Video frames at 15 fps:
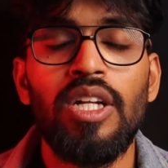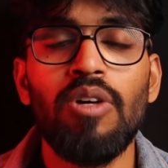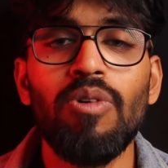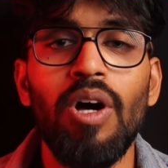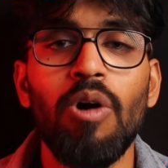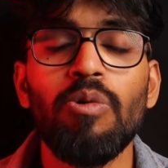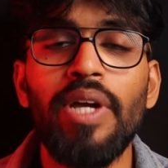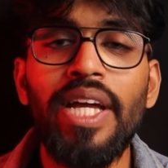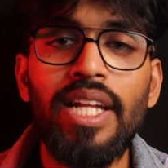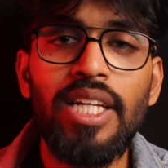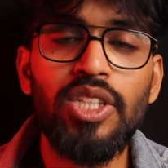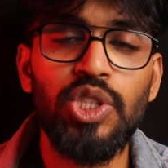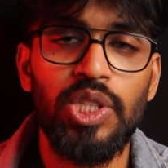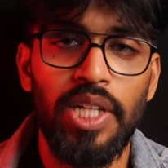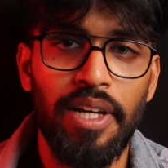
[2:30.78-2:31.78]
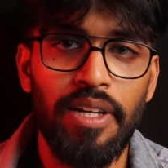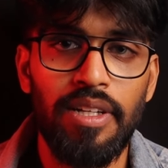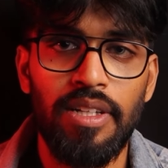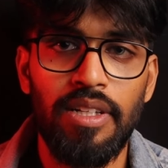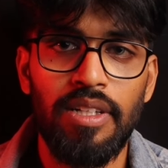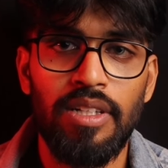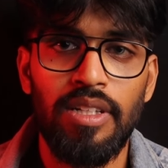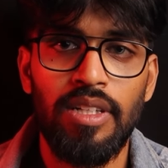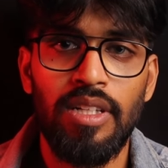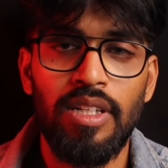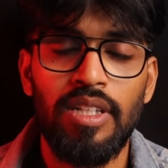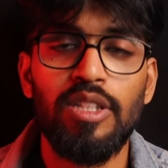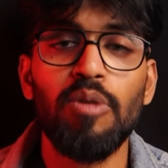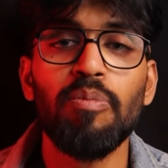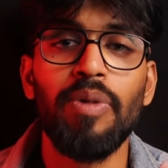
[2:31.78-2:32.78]
Now, how can I check
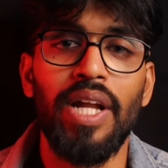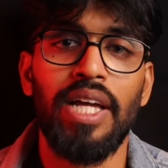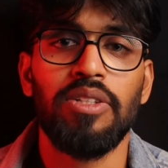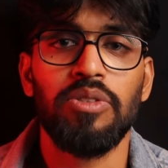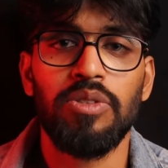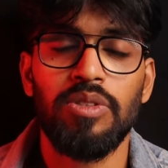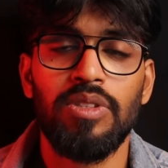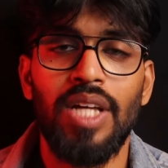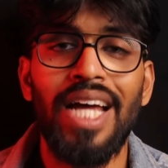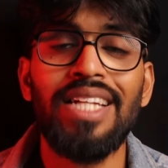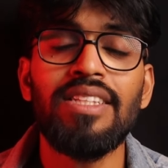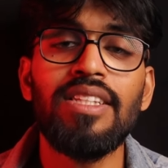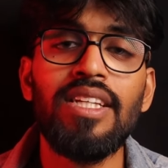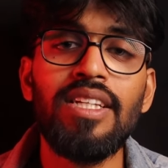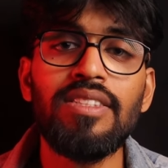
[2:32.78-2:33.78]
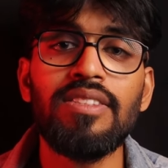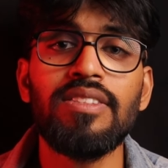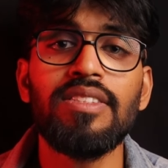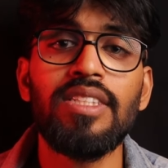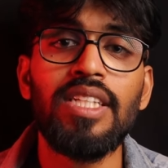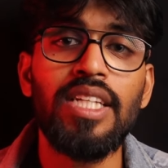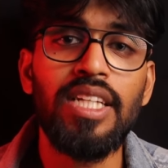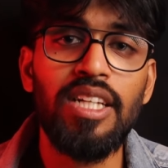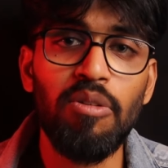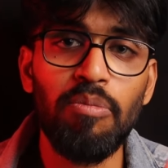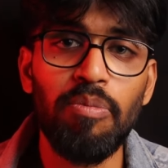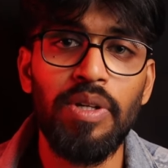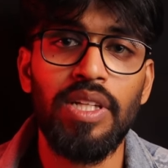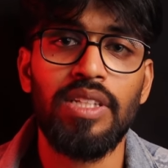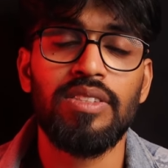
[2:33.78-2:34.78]
the price? And these 3
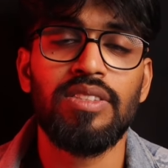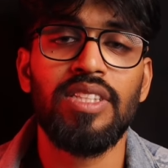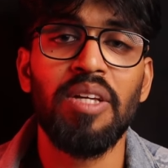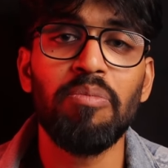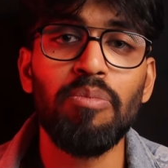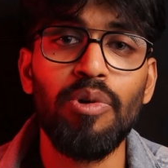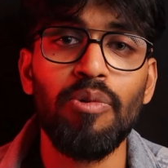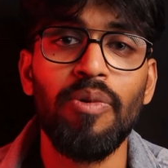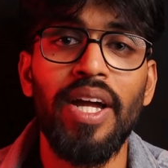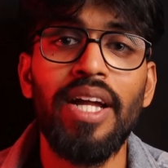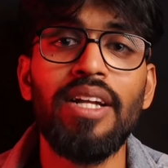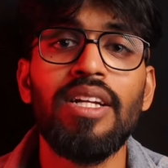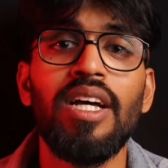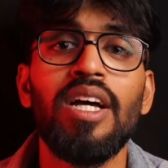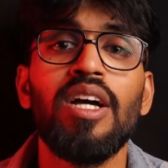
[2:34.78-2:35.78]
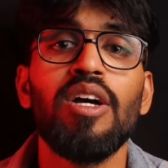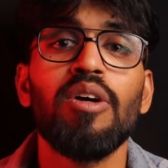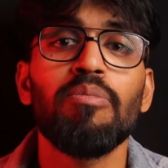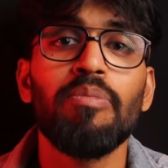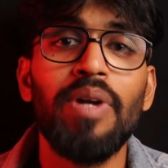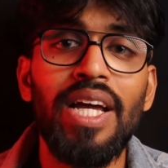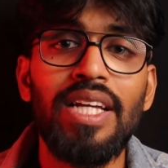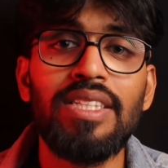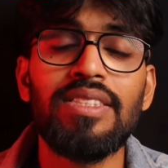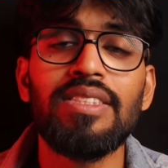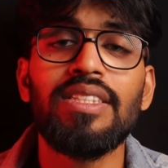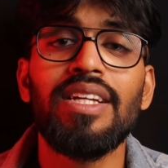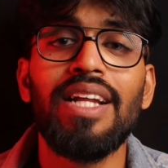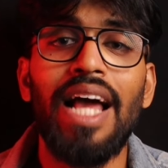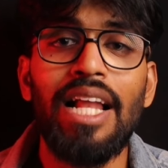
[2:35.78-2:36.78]
companies, they provide
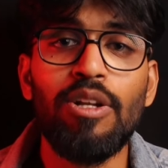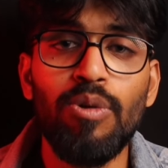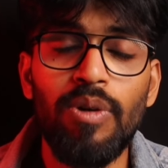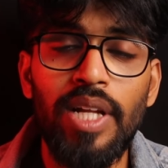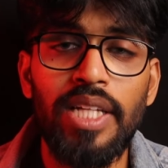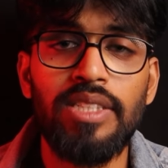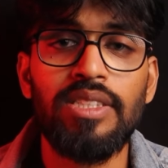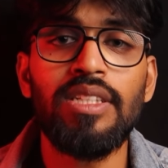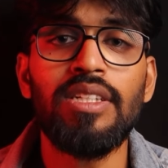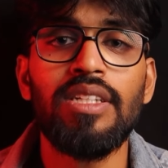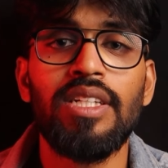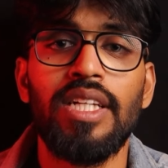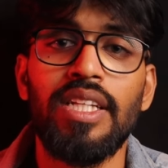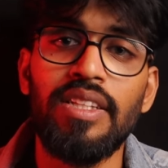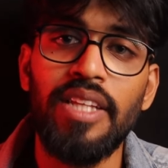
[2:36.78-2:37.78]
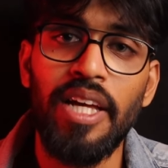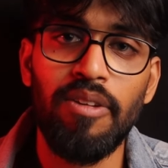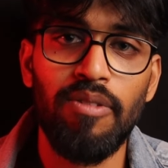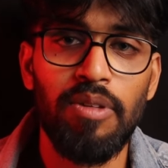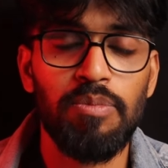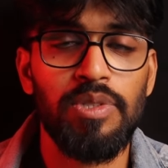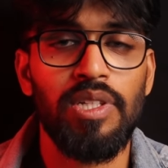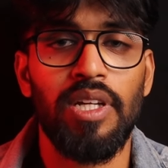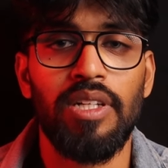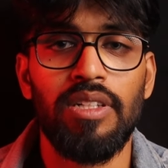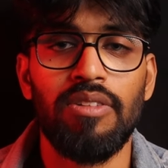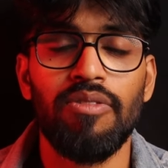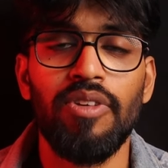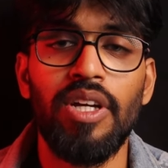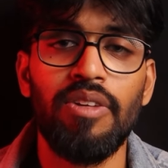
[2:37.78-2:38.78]
price calculator in their website
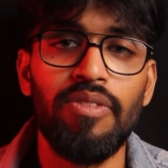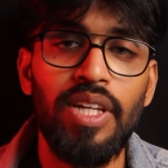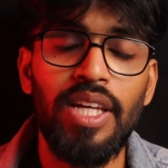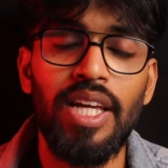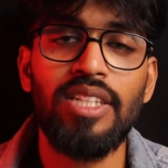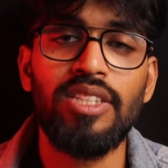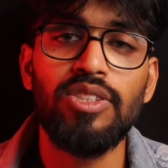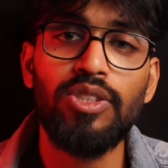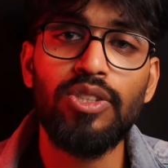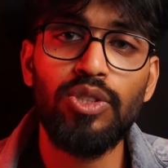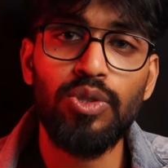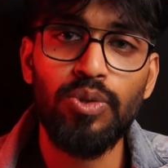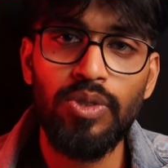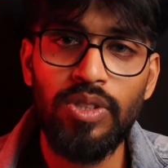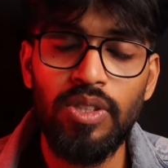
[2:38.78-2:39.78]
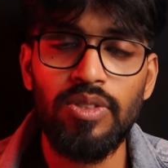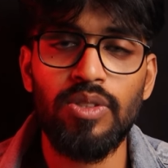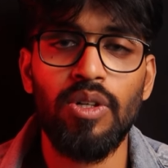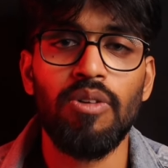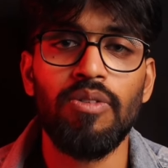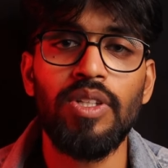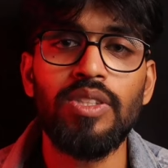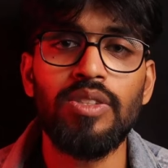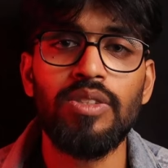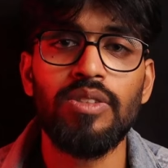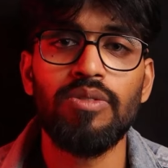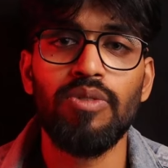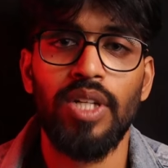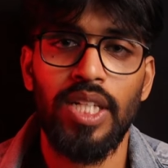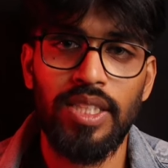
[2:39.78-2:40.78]
where we can just choose the service.
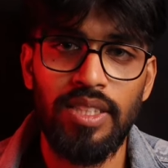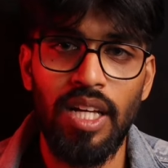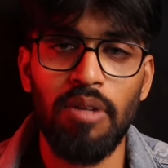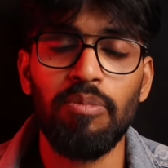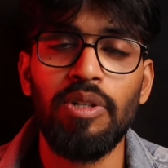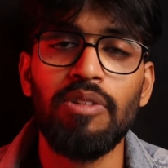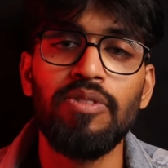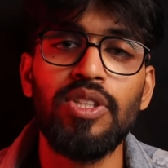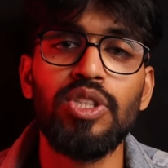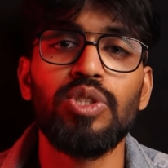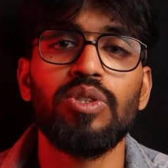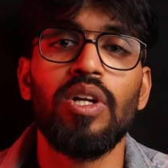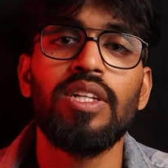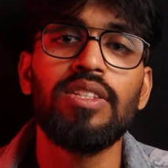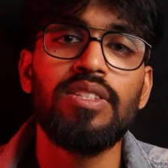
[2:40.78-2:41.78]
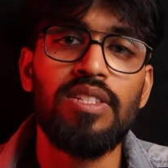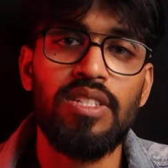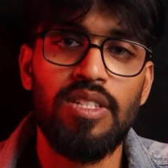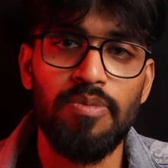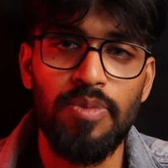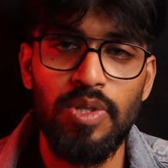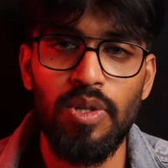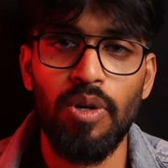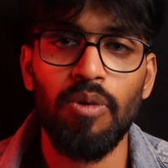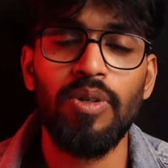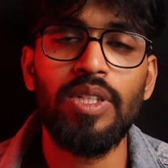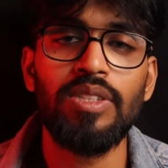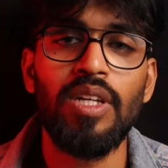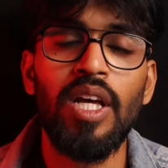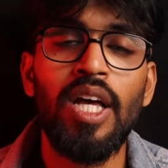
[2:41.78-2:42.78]
For example, virtual system
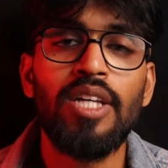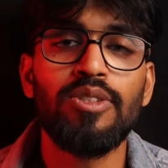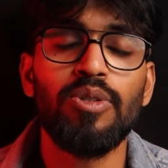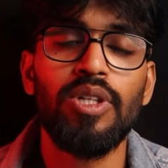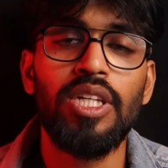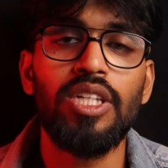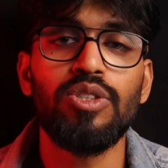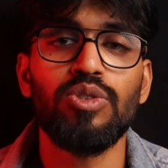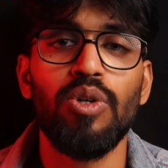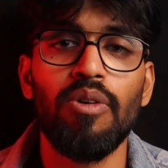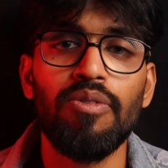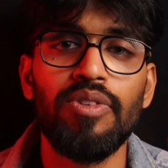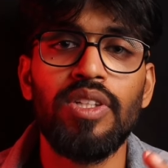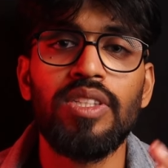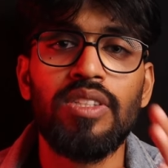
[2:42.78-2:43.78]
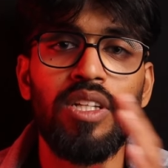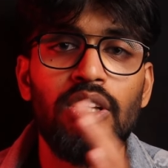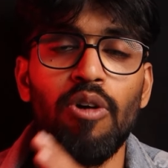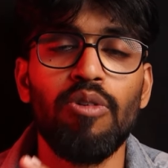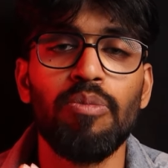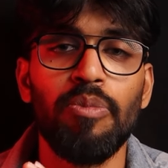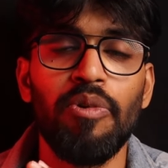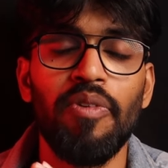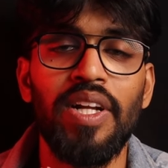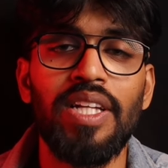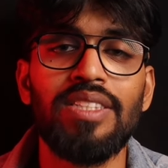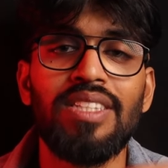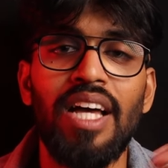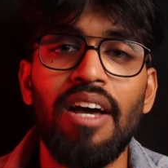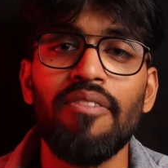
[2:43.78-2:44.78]
service. So each of these cloud
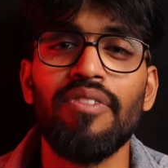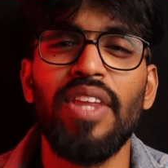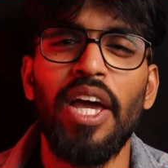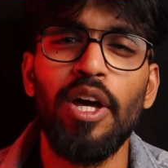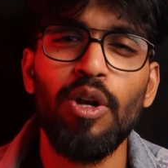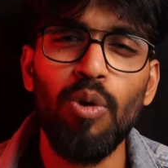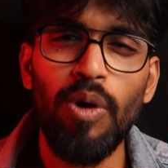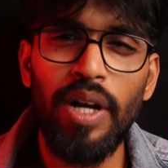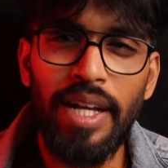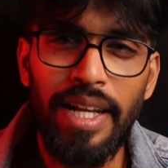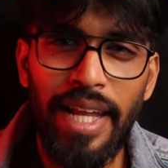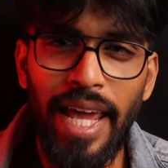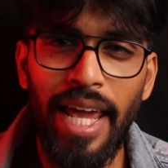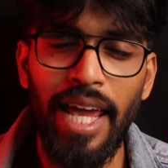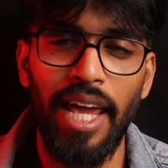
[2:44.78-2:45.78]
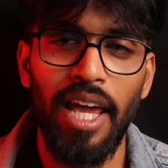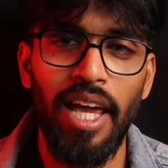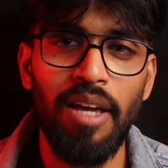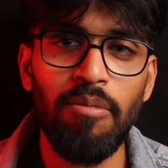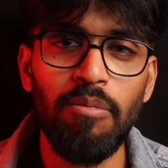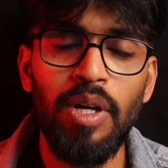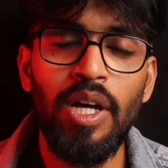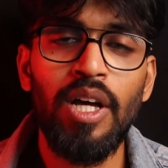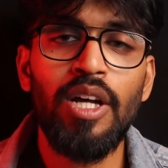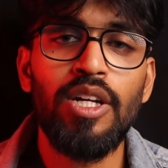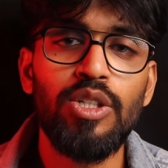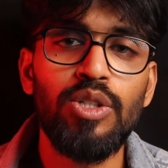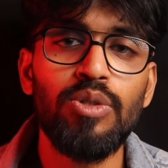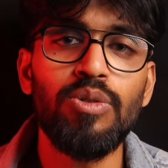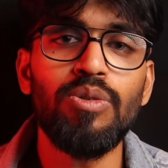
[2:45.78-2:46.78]
providers have their own name
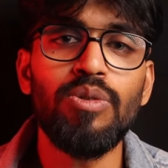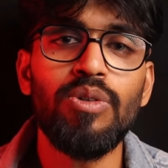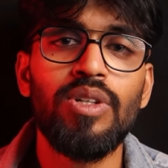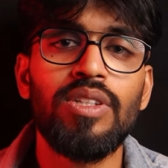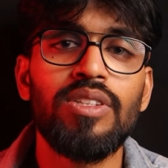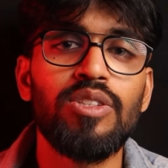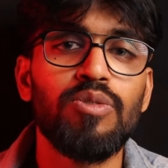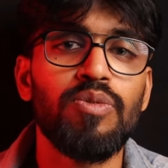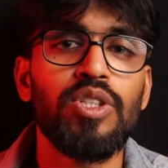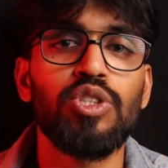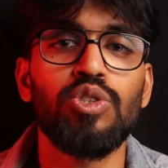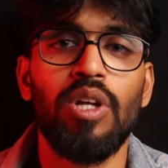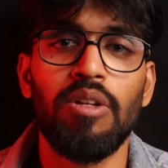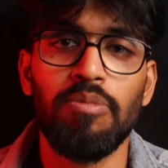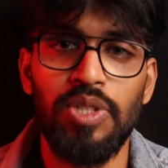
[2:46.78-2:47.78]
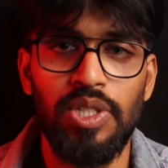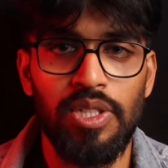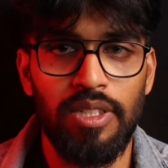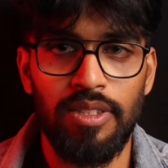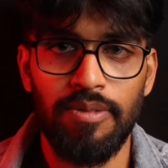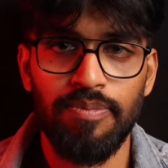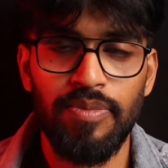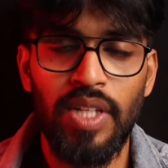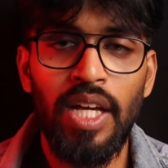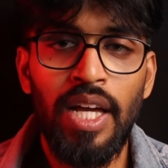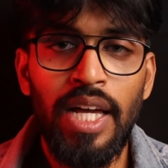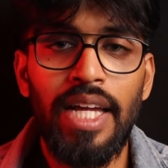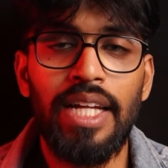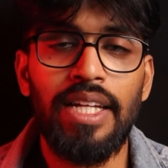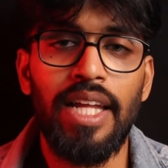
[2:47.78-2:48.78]
to this virtual machine.
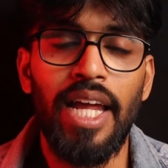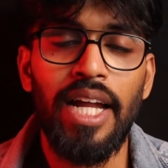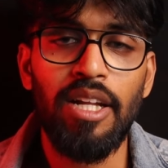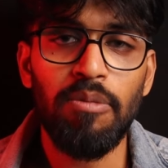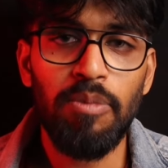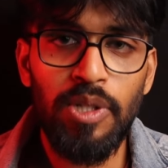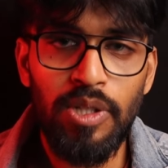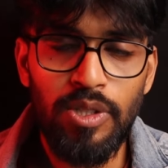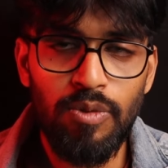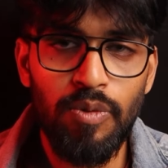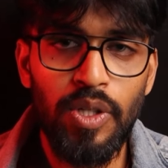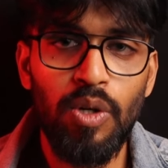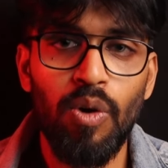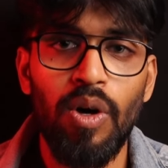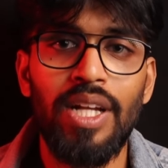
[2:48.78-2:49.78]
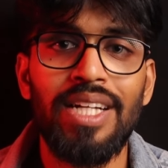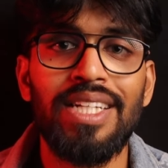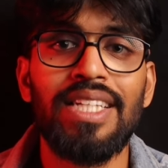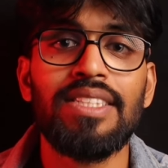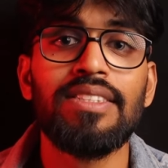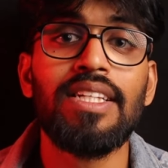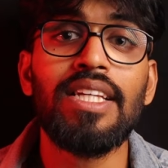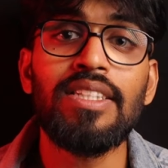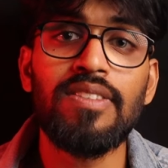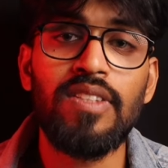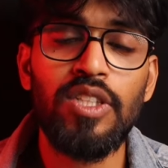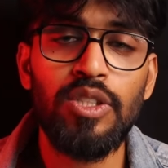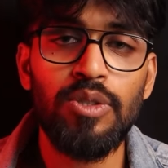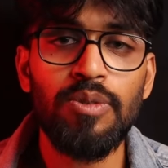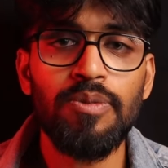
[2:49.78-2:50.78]
In AWS, we call it as
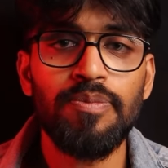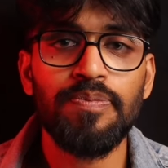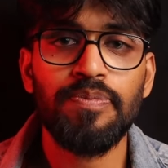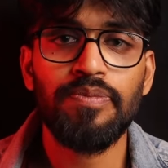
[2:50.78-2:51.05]
EC2.